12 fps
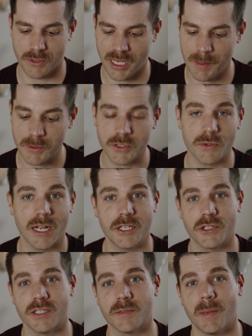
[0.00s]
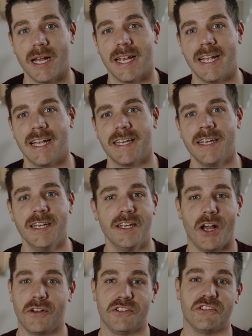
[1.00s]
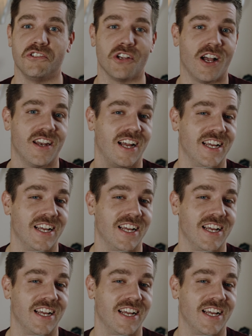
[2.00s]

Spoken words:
camera directions by hand. I'll just jot